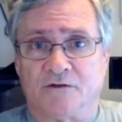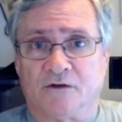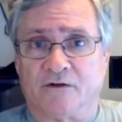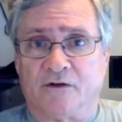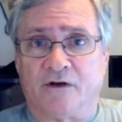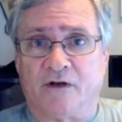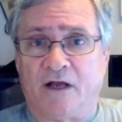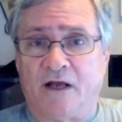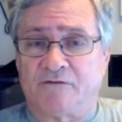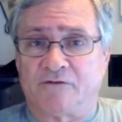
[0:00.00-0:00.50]
They're
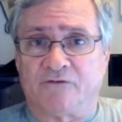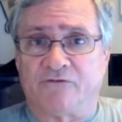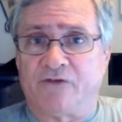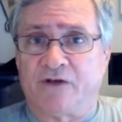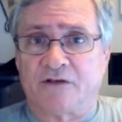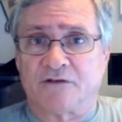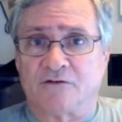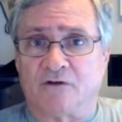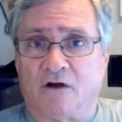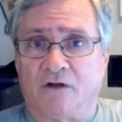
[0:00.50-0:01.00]
going to have to
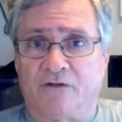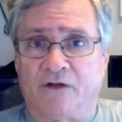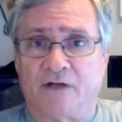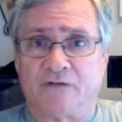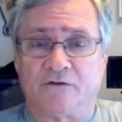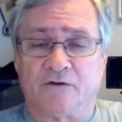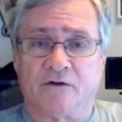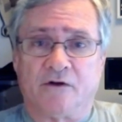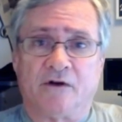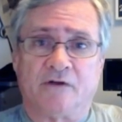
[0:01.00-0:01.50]
fix all
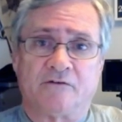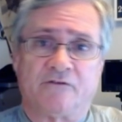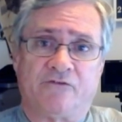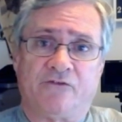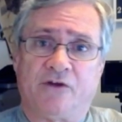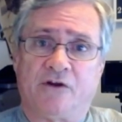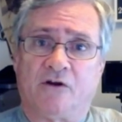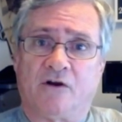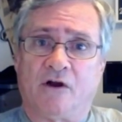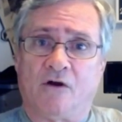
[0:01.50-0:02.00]
that. They're going to have to
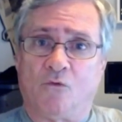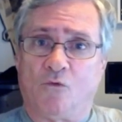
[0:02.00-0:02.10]
figure